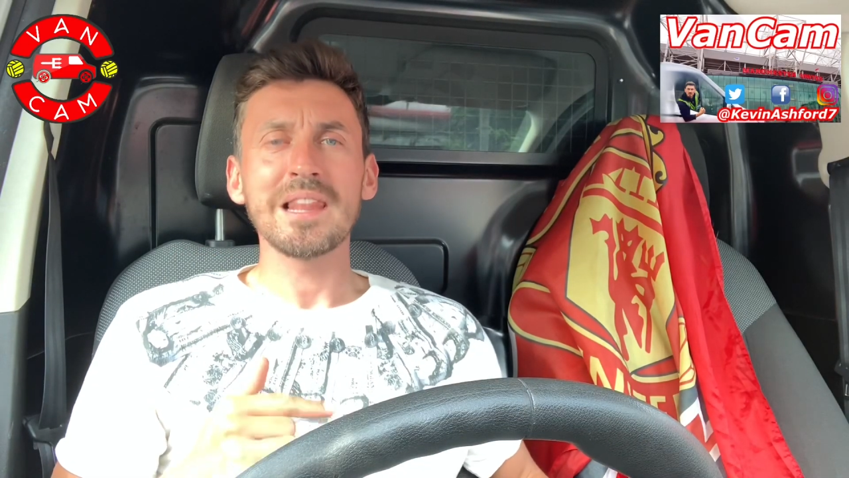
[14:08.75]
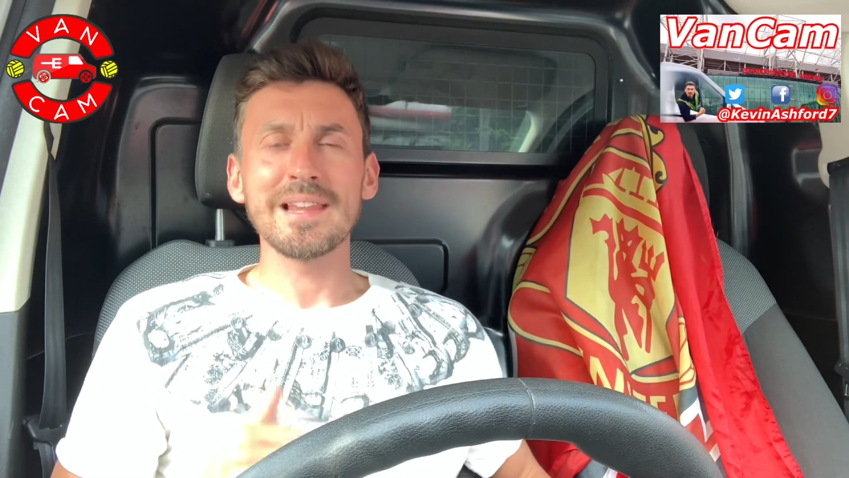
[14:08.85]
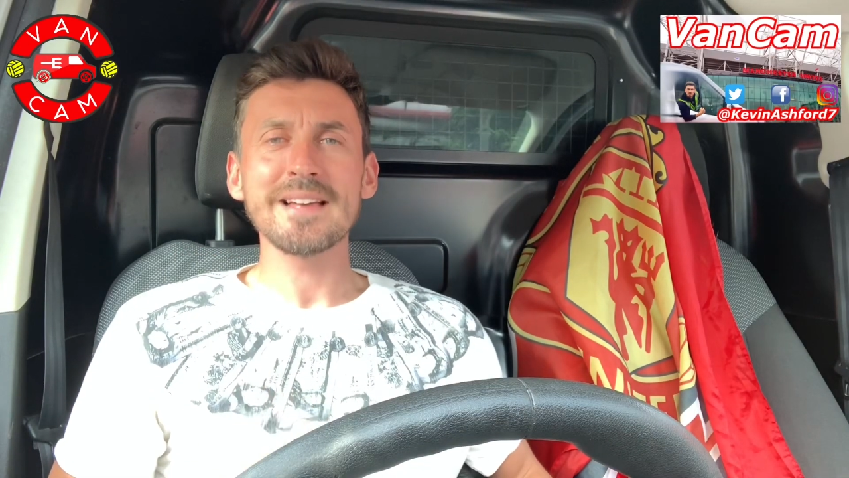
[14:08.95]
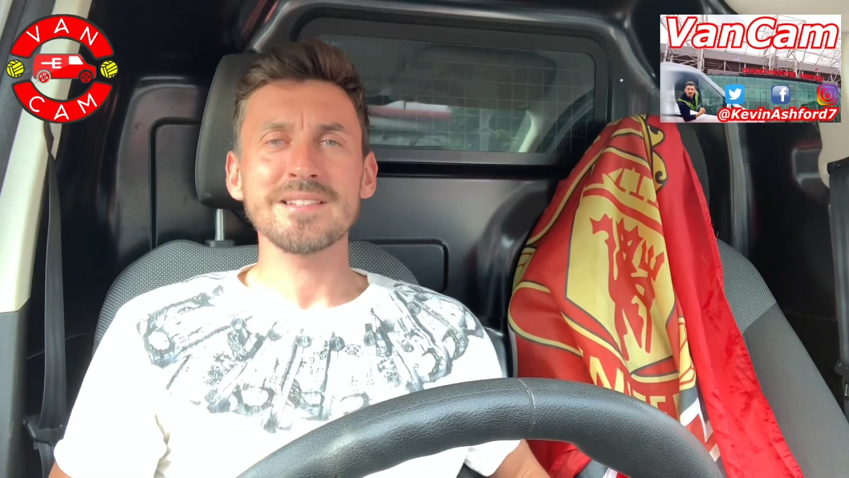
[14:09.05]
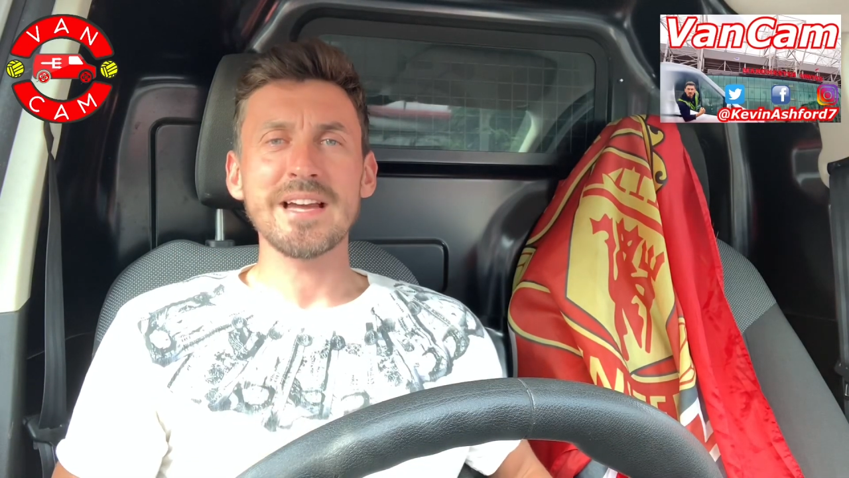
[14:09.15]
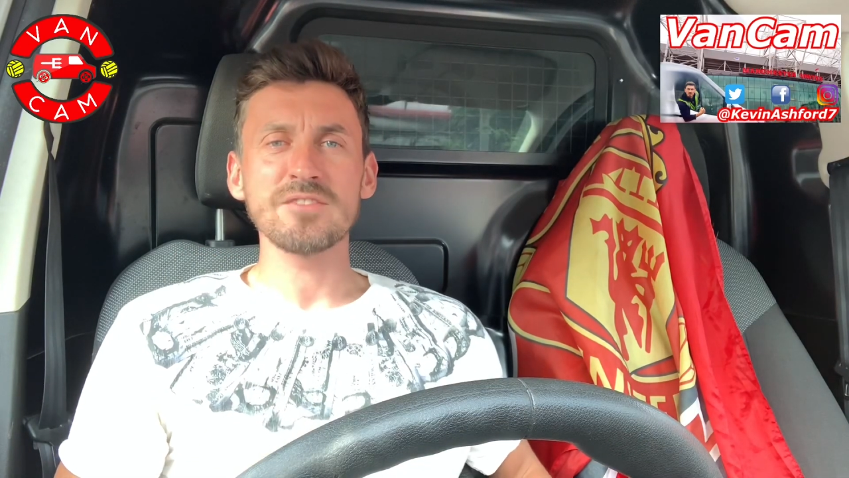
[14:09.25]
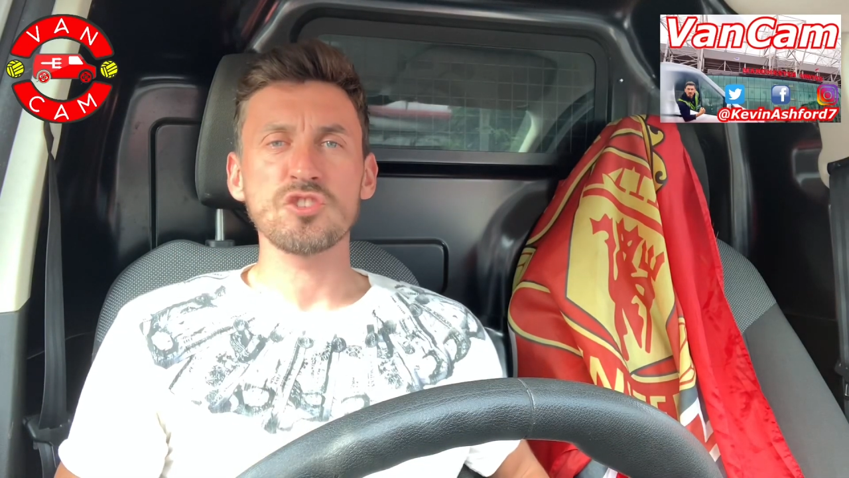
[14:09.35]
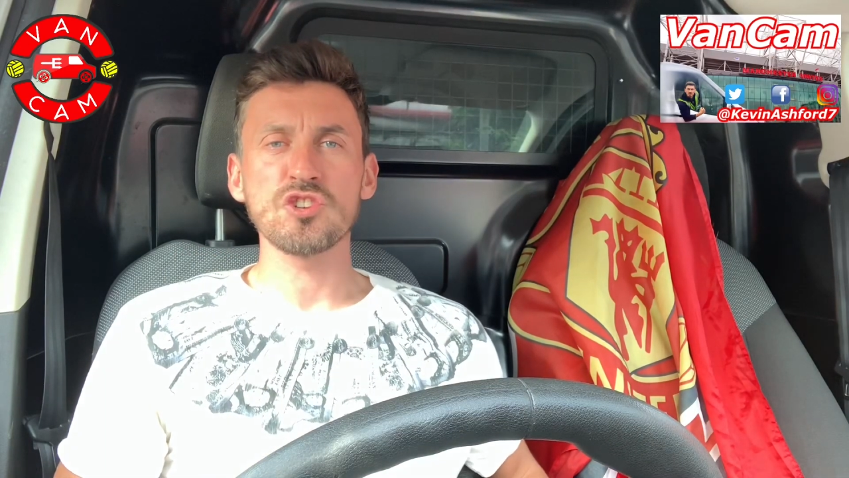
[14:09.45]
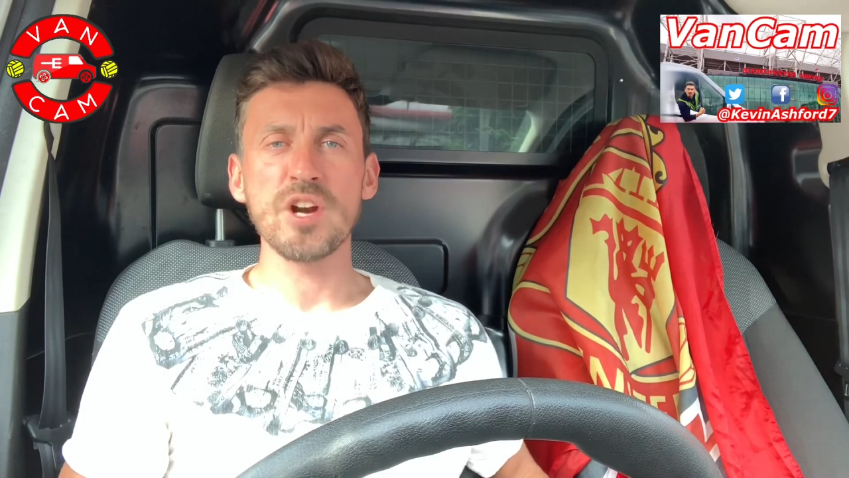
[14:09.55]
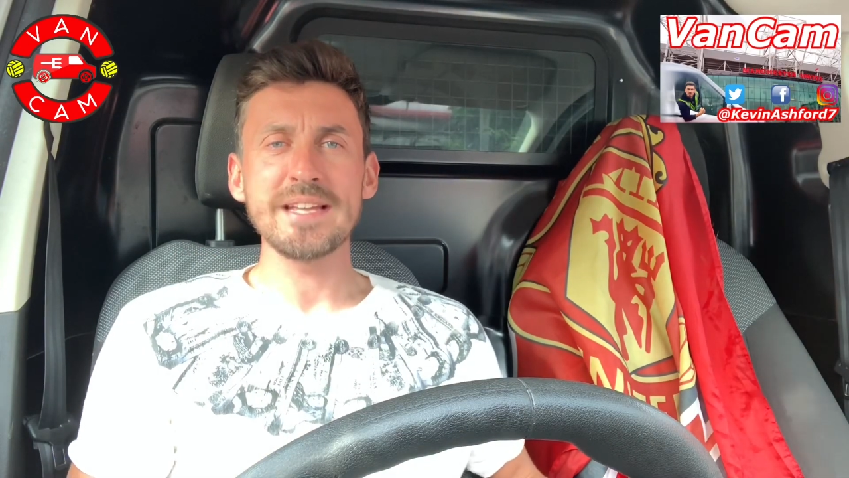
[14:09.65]
let's get
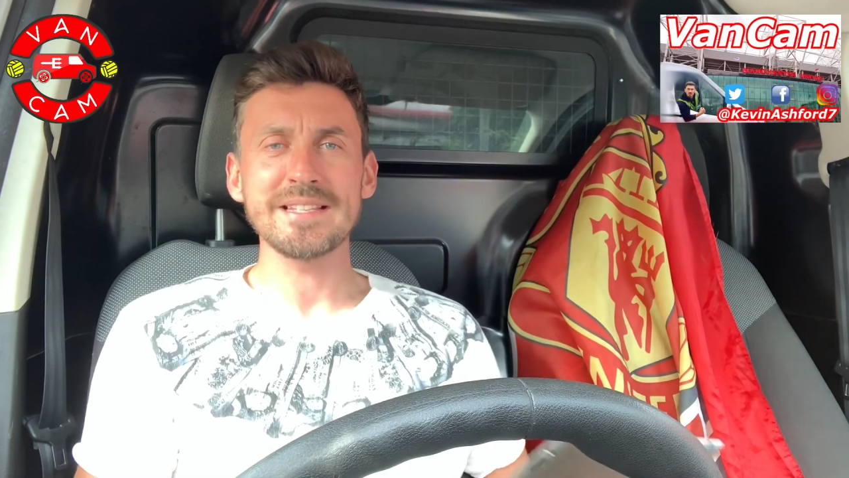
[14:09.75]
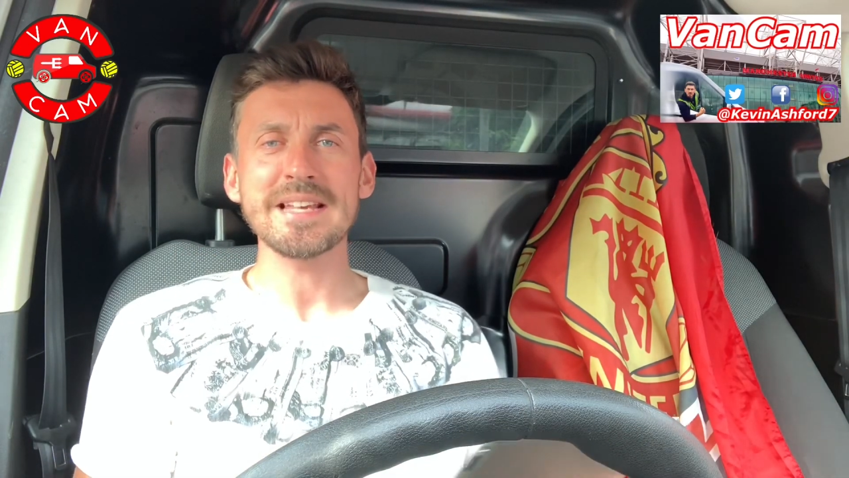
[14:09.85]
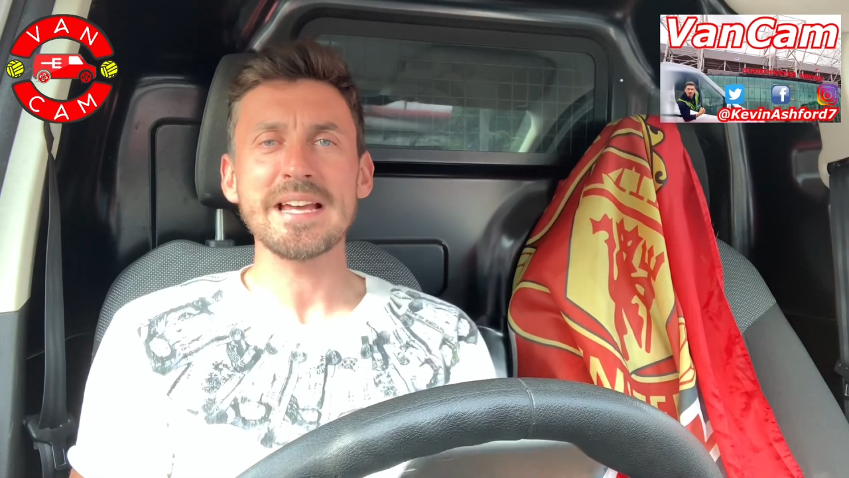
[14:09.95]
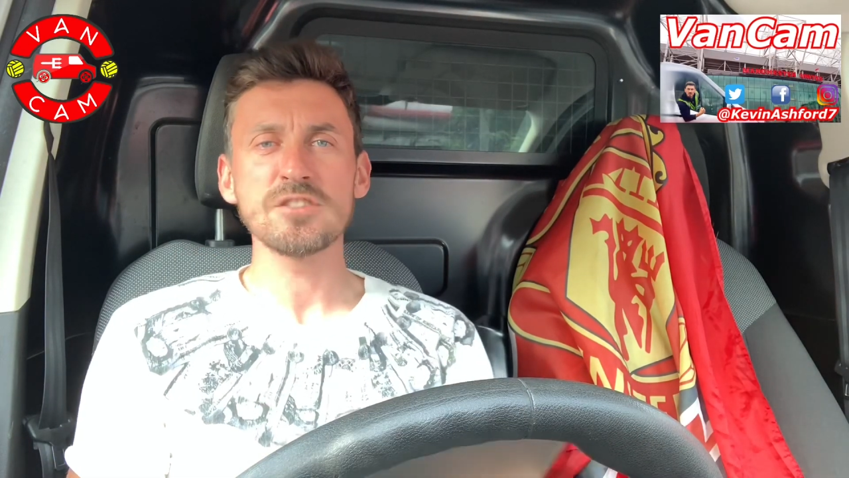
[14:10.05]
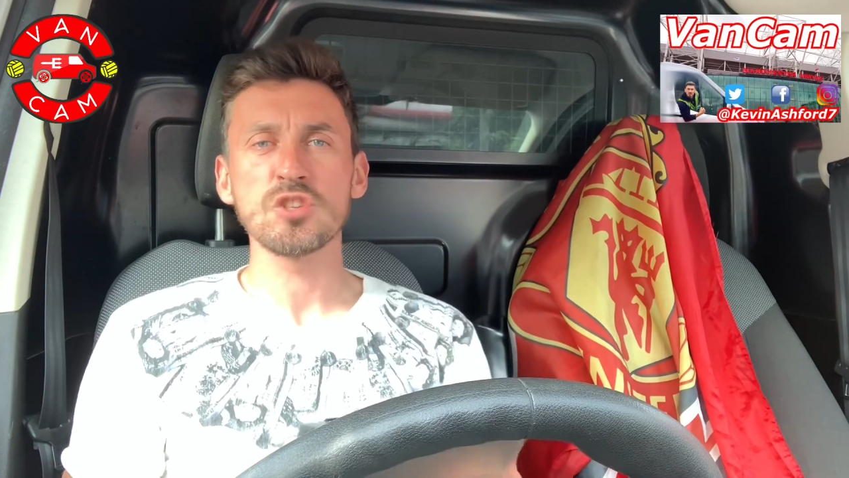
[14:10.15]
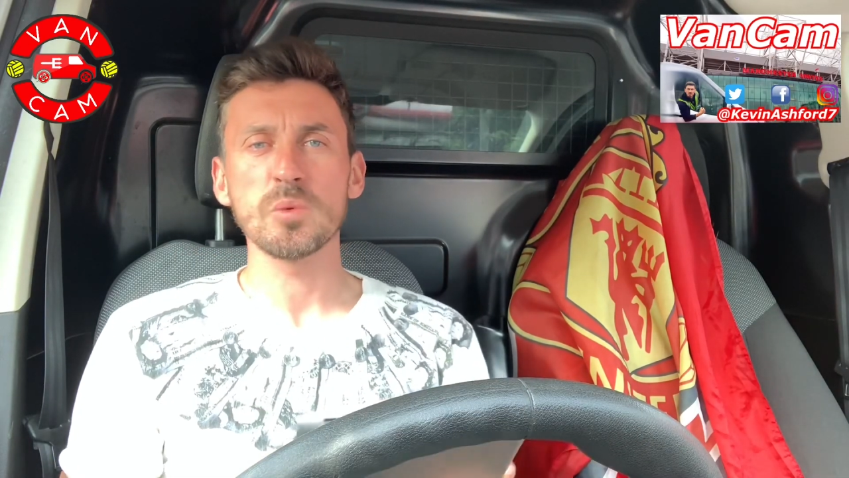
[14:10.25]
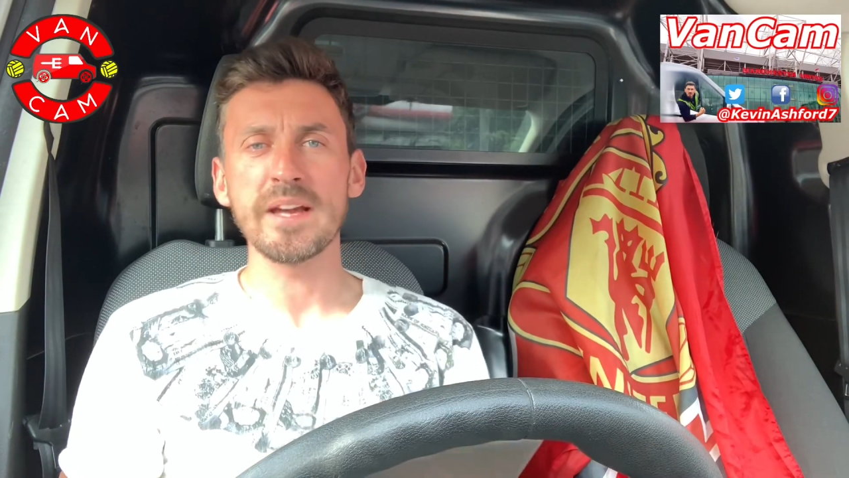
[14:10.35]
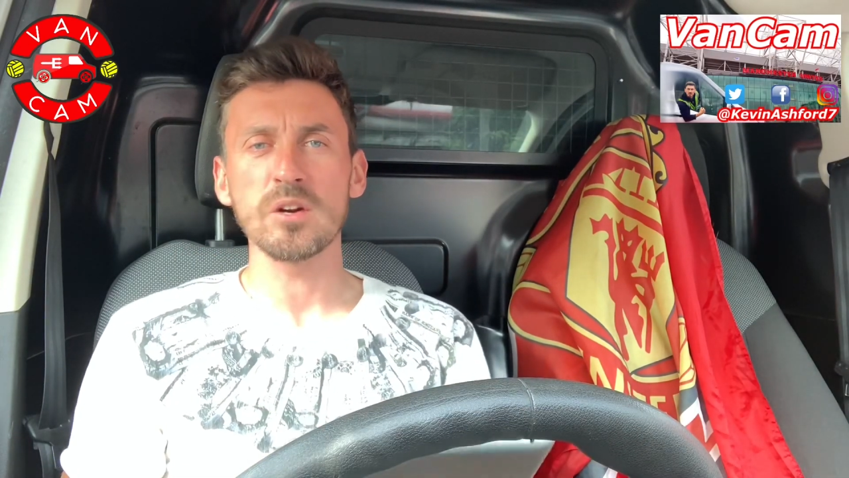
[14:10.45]
straight into it.